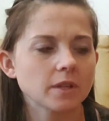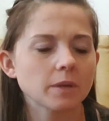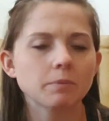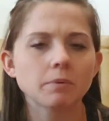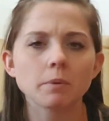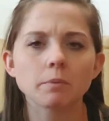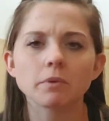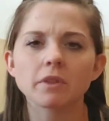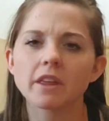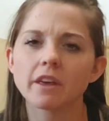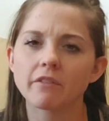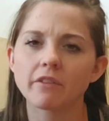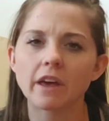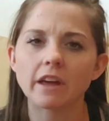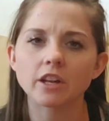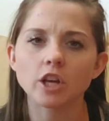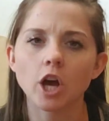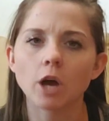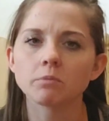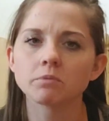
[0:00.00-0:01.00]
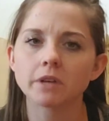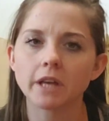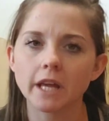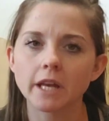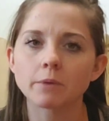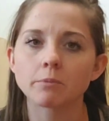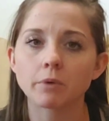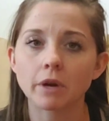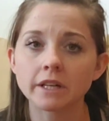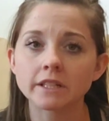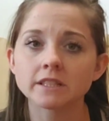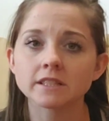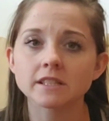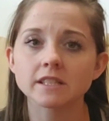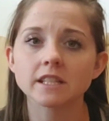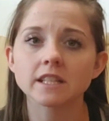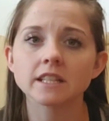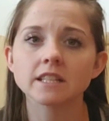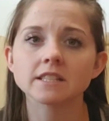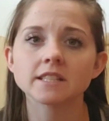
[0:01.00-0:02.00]
people that have had complicated
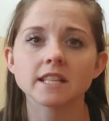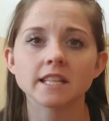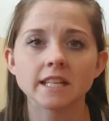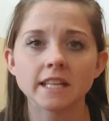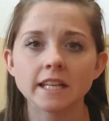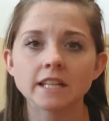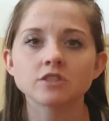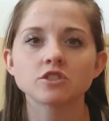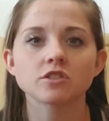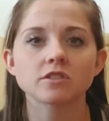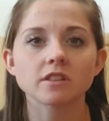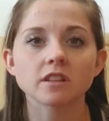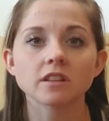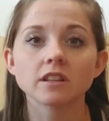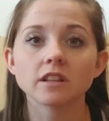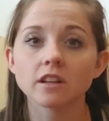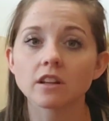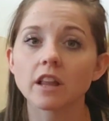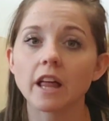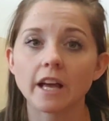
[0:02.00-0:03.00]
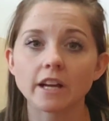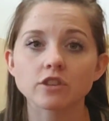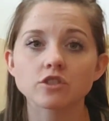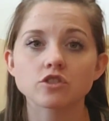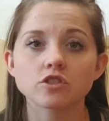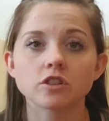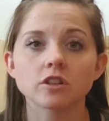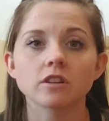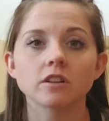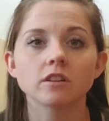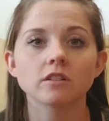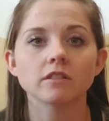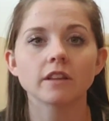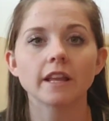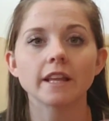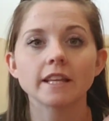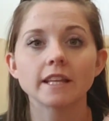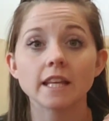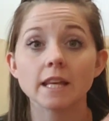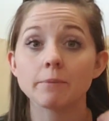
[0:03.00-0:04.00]
pregnancies that need just a little extra
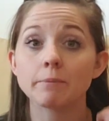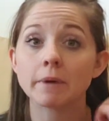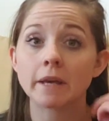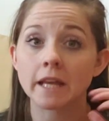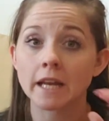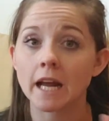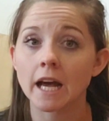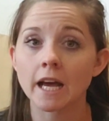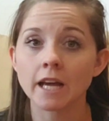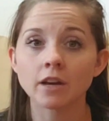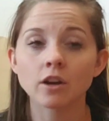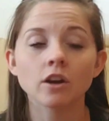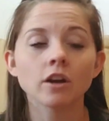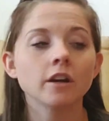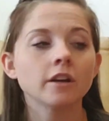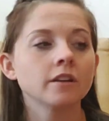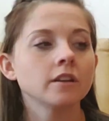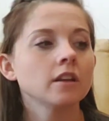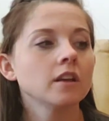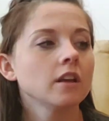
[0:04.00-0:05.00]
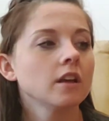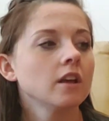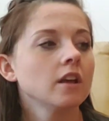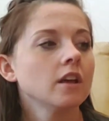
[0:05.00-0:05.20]
like keeping an eye on.